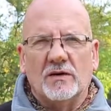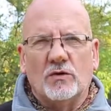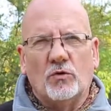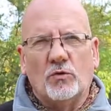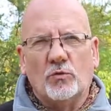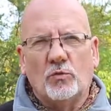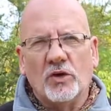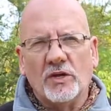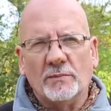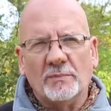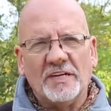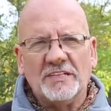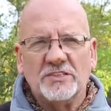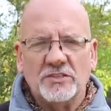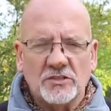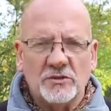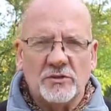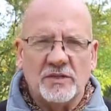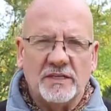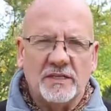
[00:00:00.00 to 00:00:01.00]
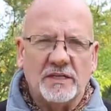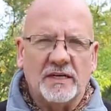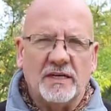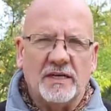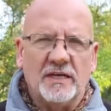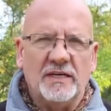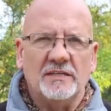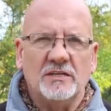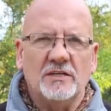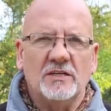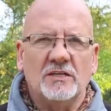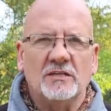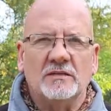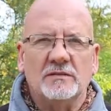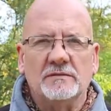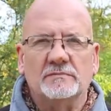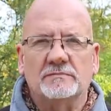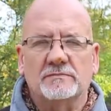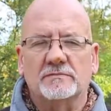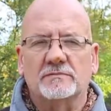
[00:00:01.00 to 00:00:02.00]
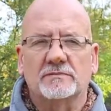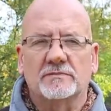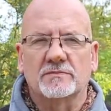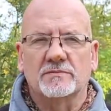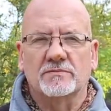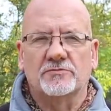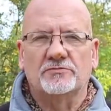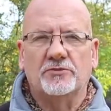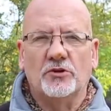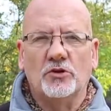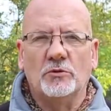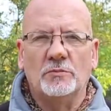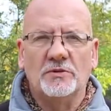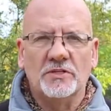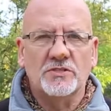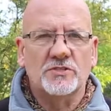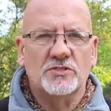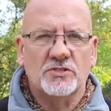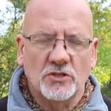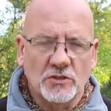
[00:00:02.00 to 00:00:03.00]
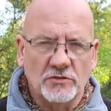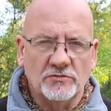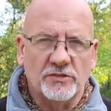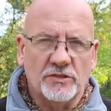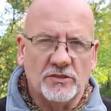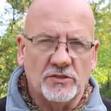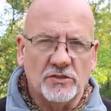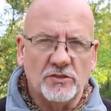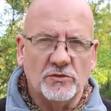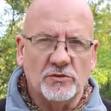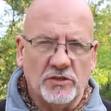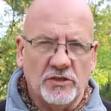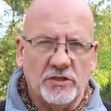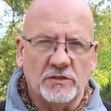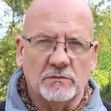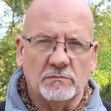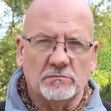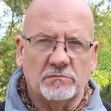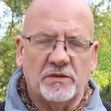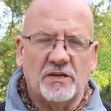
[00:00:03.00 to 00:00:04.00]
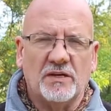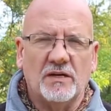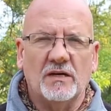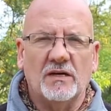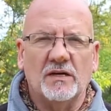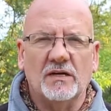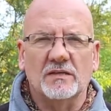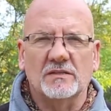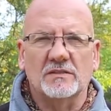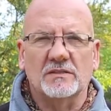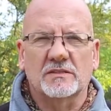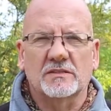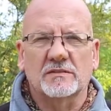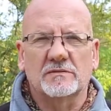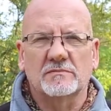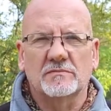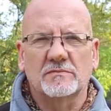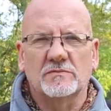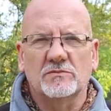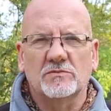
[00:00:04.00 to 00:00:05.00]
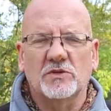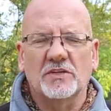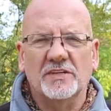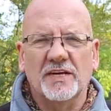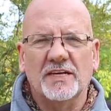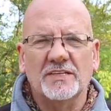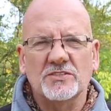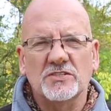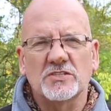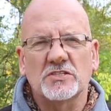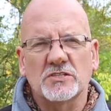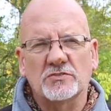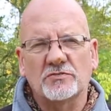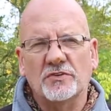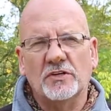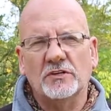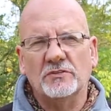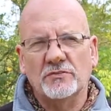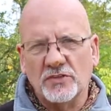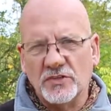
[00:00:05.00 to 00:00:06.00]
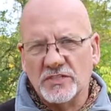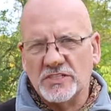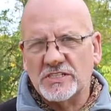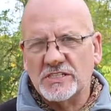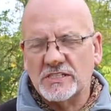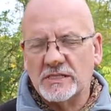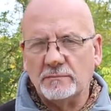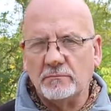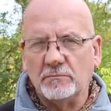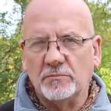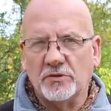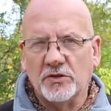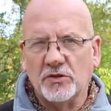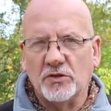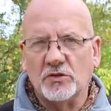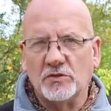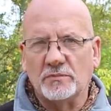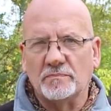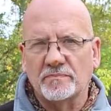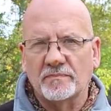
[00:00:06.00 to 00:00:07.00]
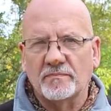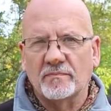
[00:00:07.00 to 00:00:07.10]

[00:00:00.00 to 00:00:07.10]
What am I doing in a former Soviet Union park? Well, the answer is very simple.